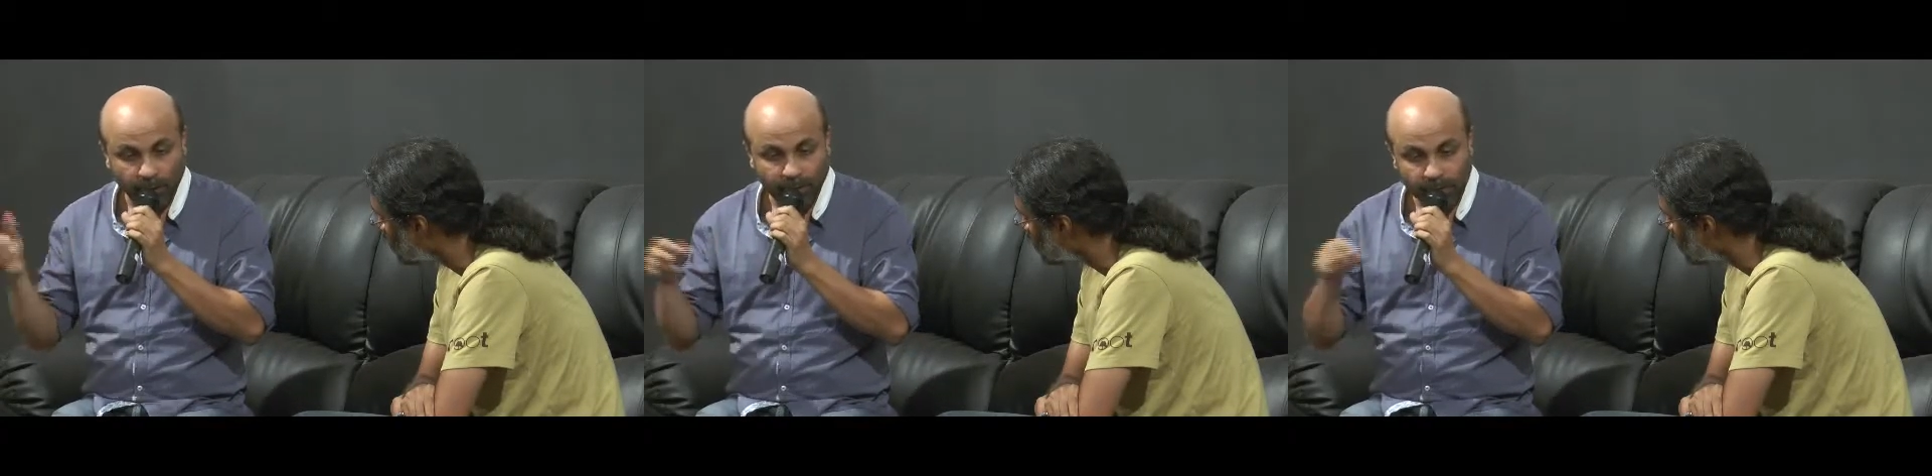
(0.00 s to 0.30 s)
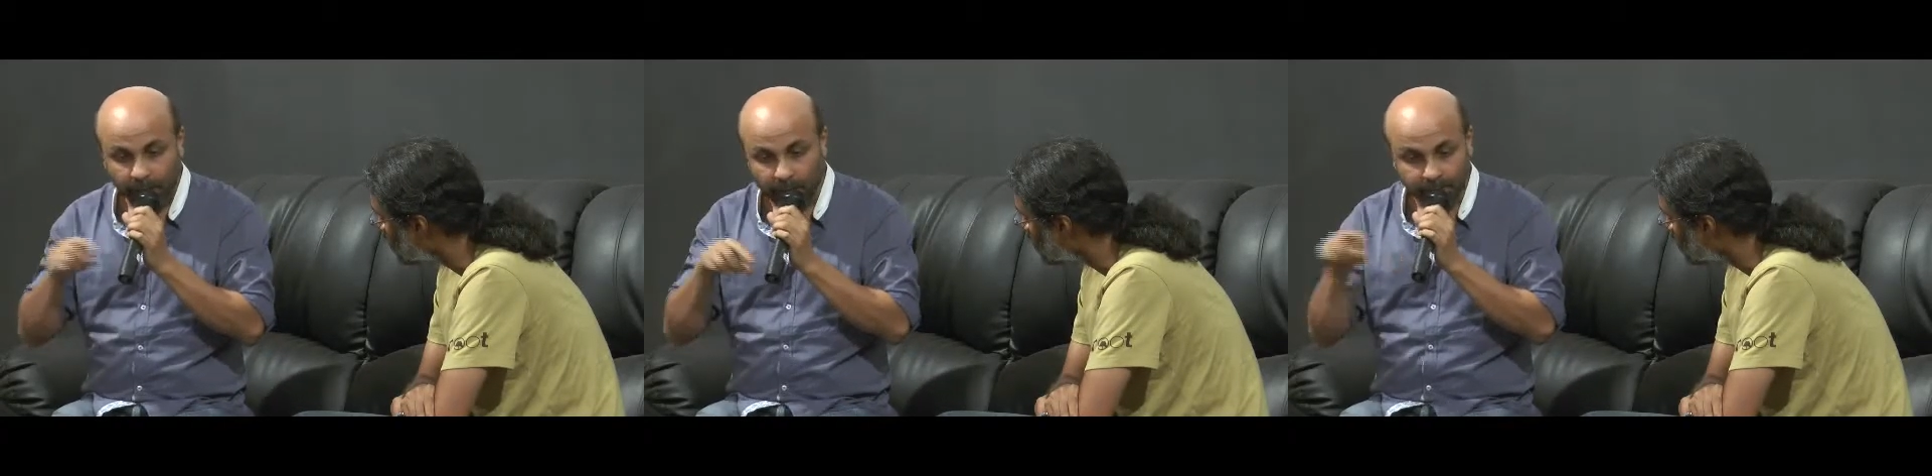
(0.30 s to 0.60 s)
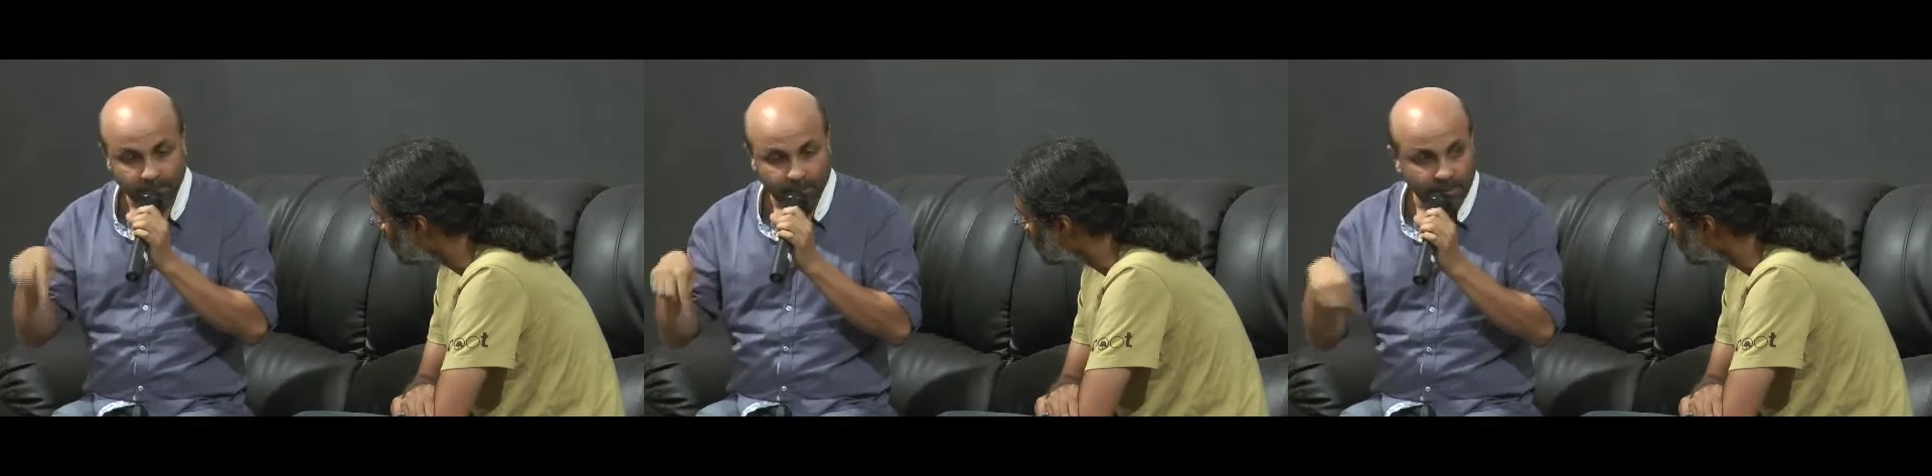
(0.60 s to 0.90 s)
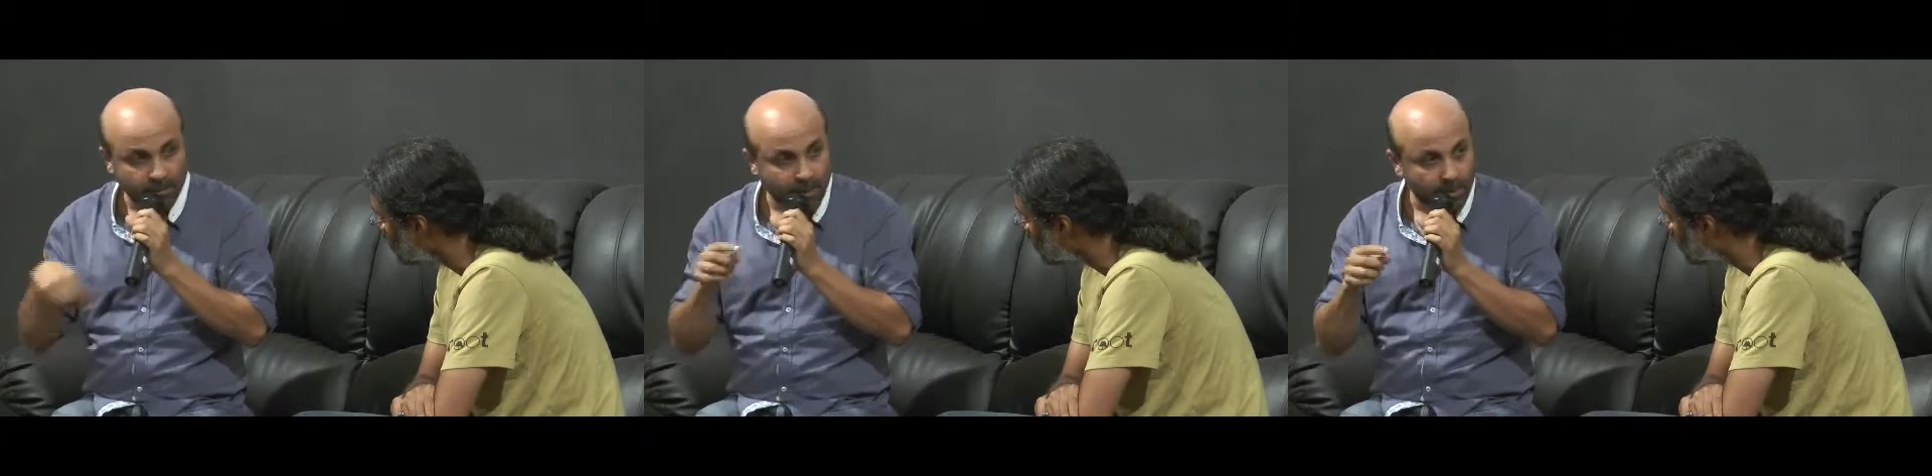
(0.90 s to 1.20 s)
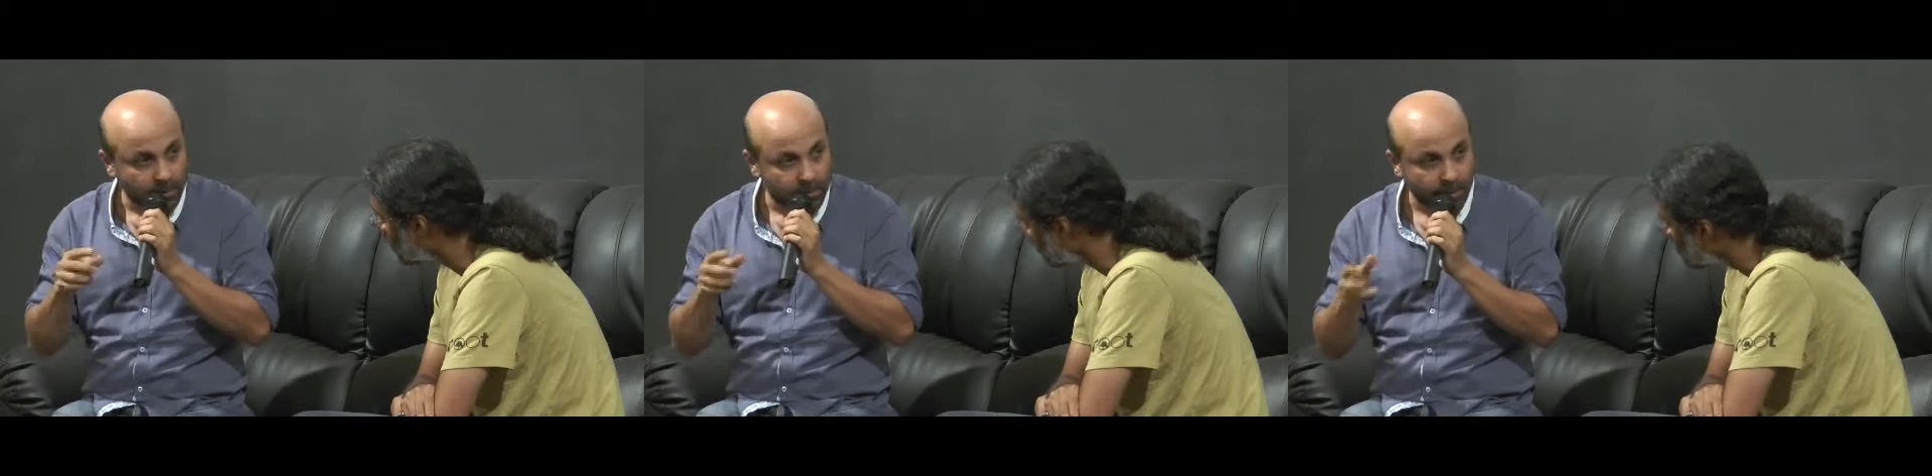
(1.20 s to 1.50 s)
it because there was some
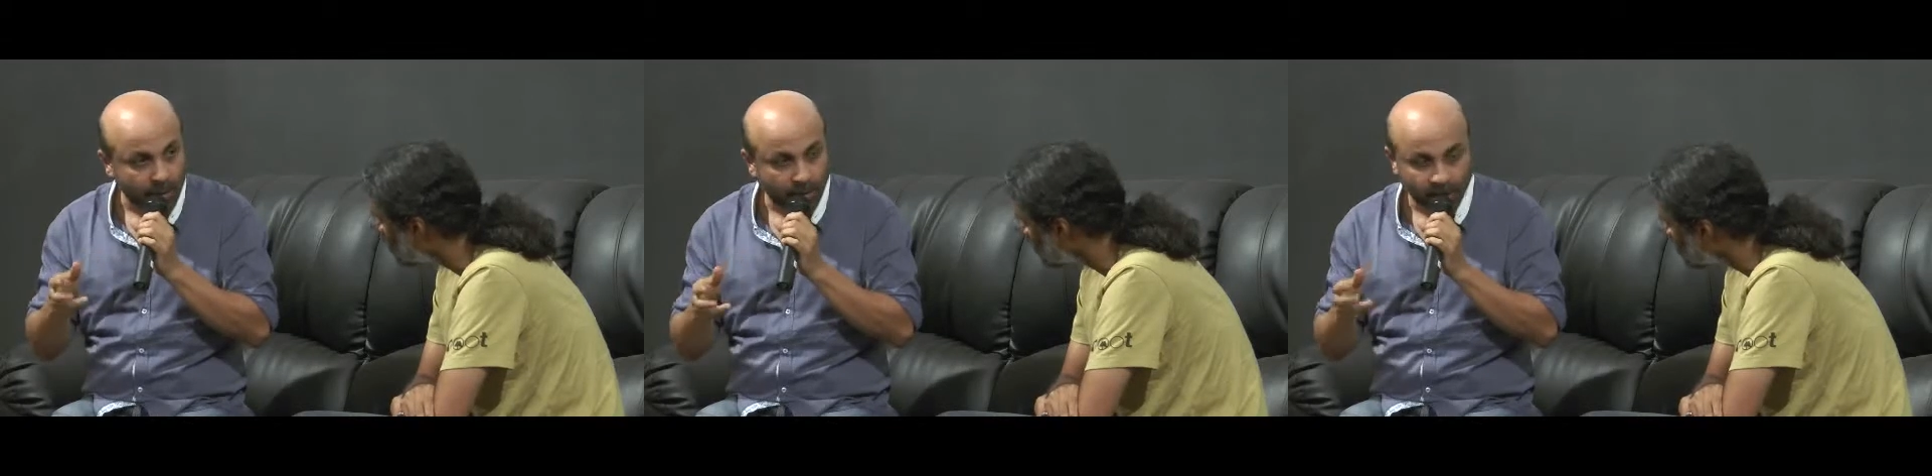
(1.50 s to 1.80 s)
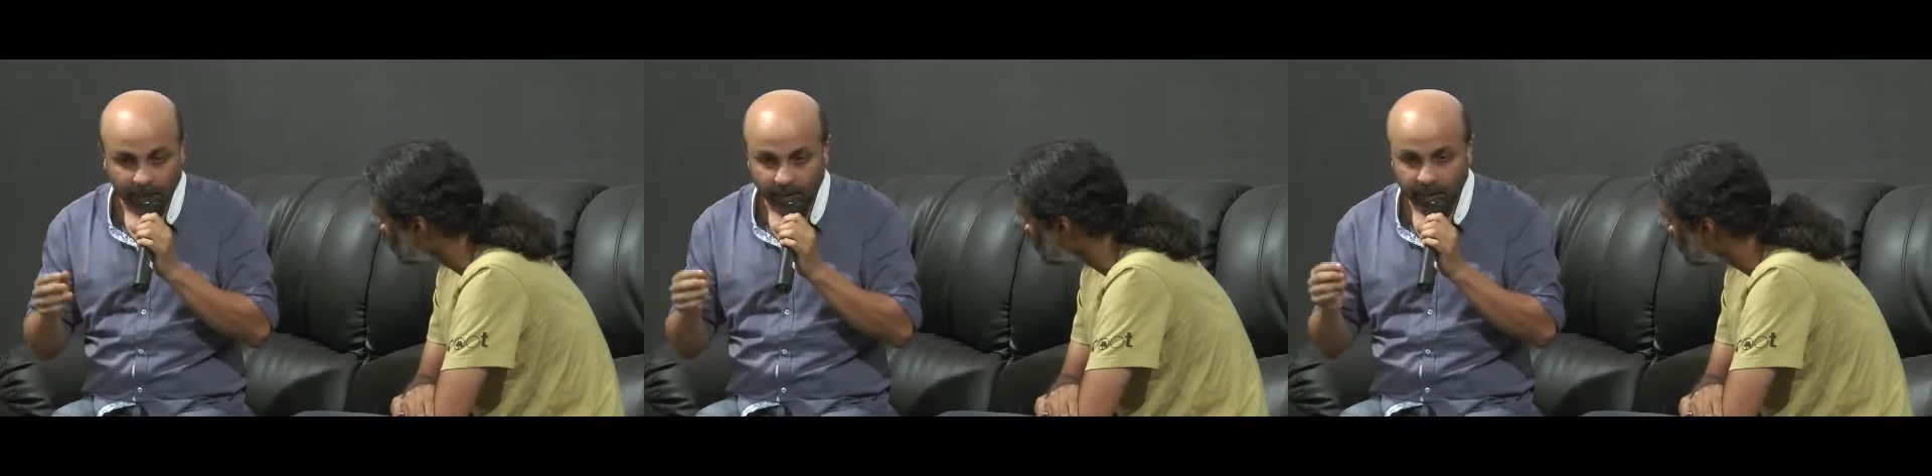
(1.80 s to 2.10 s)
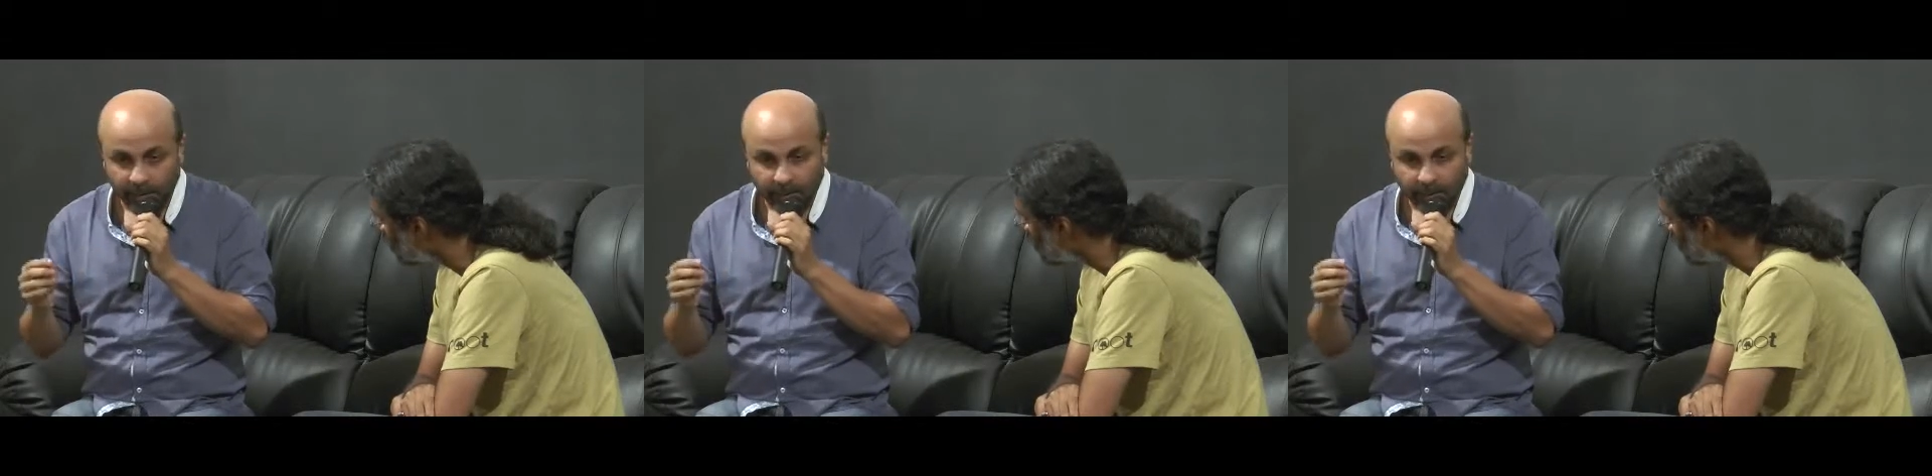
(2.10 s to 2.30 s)
news about it,